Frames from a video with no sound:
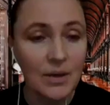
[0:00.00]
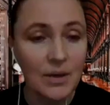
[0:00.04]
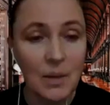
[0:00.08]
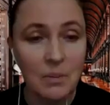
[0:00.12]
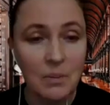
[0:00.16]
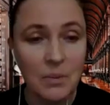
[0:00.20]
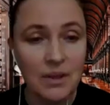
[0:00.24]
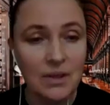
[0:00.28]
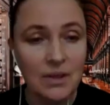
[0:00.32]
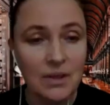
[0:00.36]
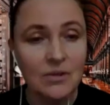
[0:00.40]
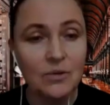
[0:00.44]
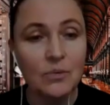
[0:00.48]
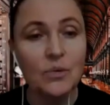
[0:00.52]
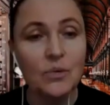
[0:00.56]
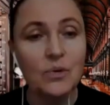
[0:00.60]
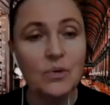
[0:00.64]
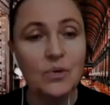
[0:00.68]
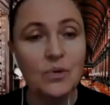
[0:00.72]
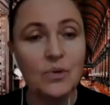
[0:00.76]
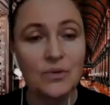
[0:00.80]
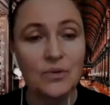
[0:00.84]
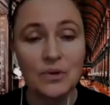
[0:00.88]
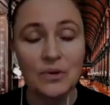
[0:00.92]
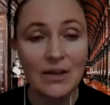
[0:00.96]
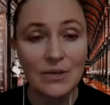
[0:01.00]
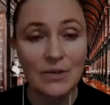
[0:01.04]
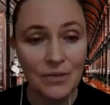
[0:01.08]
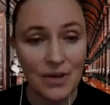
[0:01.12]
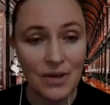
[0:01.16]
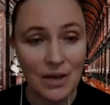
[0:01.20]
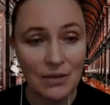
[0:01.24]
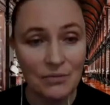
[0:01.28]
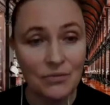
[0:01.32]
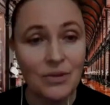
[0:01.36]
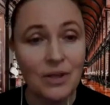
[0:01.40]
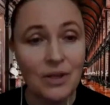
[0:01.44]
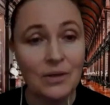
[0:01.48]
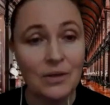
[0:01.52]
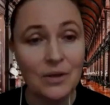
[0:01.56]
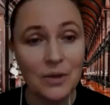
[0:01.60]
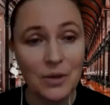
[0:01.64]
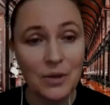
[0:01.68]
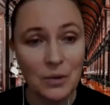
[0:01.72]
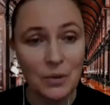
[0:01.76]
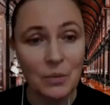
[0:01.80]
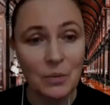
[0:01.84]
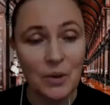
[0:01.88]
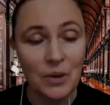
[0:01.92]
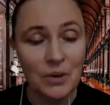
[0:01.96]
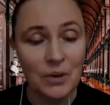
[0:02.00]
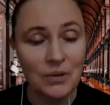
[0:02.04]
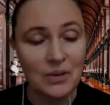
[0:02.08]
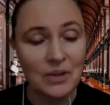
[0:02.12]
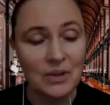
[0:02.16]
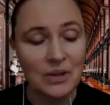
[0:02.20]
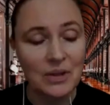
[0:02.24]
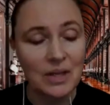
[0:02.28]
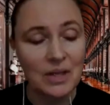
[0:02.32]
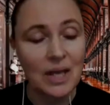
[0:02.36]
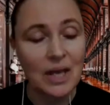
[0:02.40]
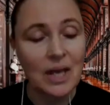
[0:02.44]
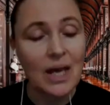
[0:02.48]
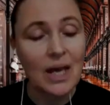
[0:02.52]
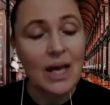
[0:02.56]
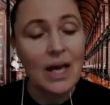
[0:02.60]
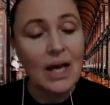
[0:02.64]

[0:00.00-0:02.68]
companies would envy if they knew about it.